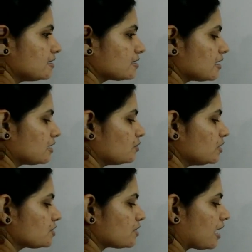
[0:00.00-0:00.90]
is
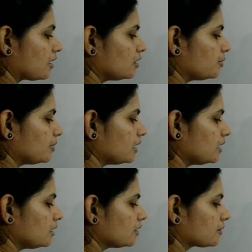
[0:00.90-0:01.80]
equal to angle
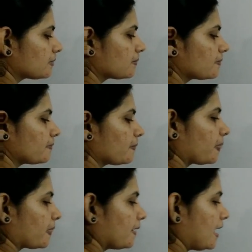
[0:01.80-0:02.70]
P.
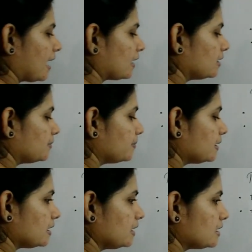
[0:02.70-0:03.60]
Angle
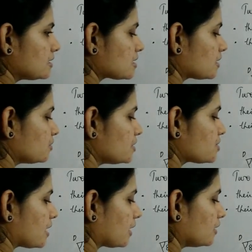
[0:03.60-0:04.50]
B is equal
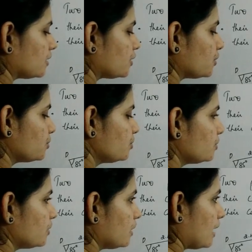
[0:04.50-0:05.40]
to angle
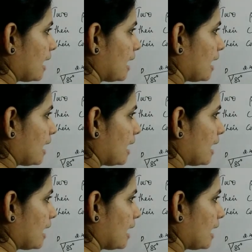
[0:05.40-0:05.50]
Q.